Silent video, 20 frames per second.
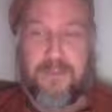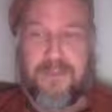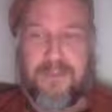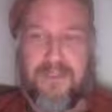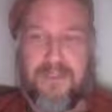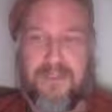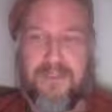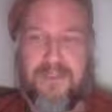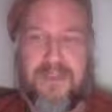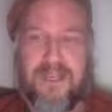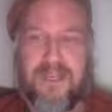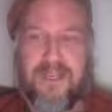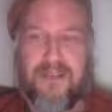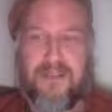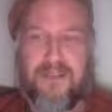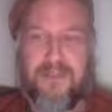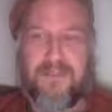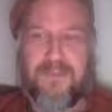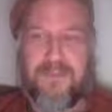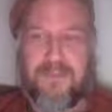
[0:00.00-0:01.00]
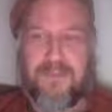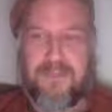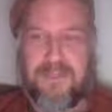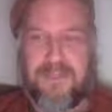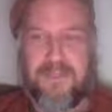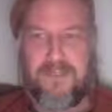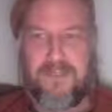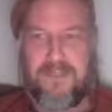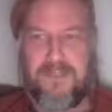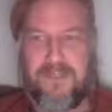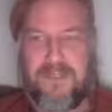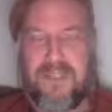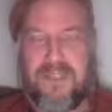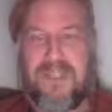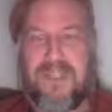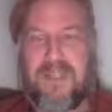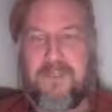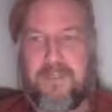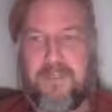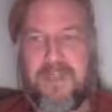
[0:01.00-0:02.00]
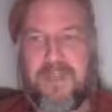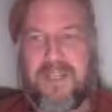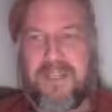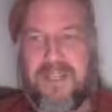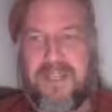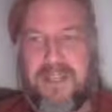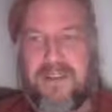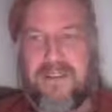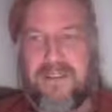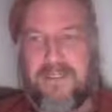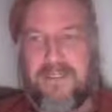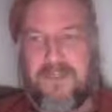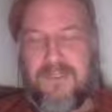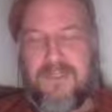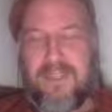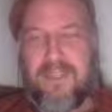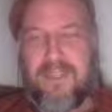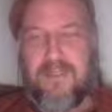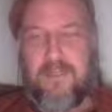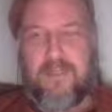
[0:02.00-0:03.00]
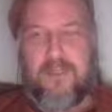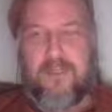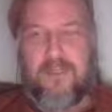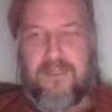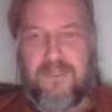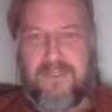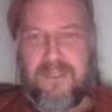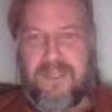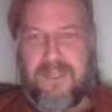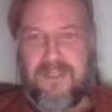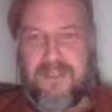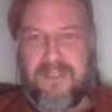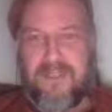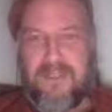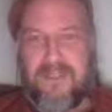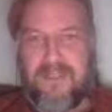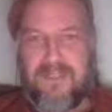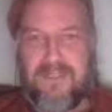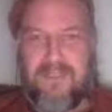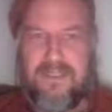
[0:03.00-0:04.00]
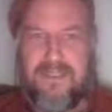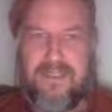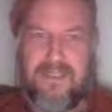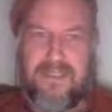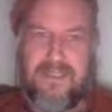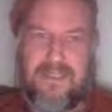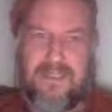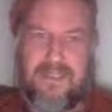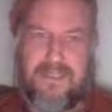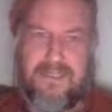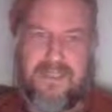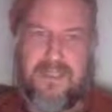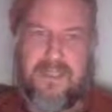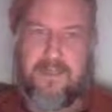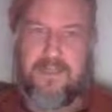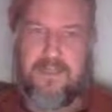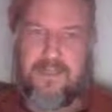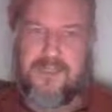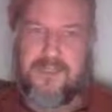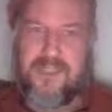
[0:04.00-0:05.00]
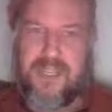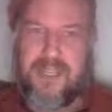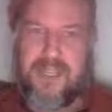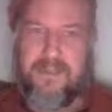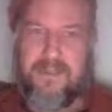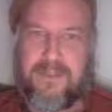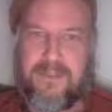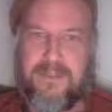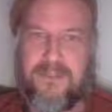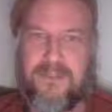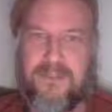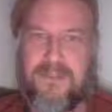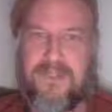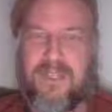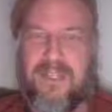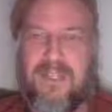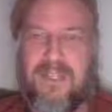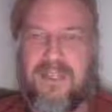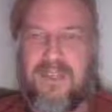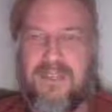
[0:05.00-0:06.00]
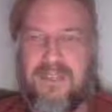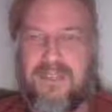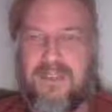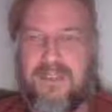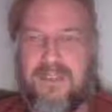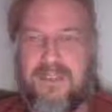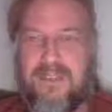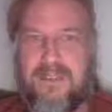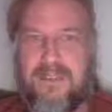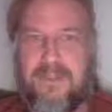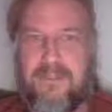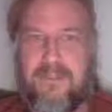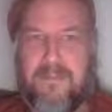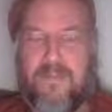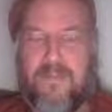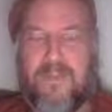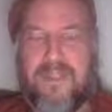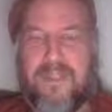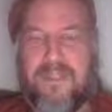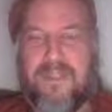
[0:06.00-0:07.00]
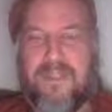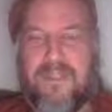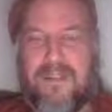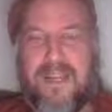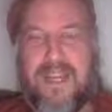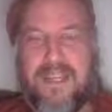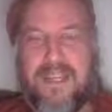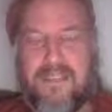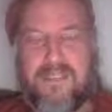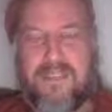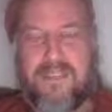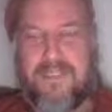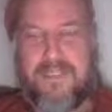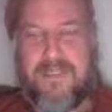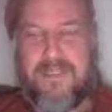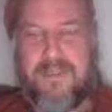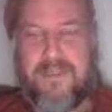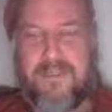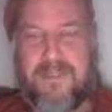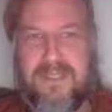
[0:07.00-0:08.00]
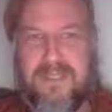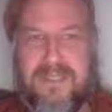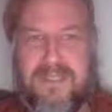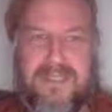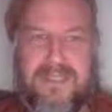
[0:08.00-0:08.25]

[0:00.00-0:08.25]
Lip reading: to know how these brain areas like Broca's area and temporal gyrus, what they're actually doing.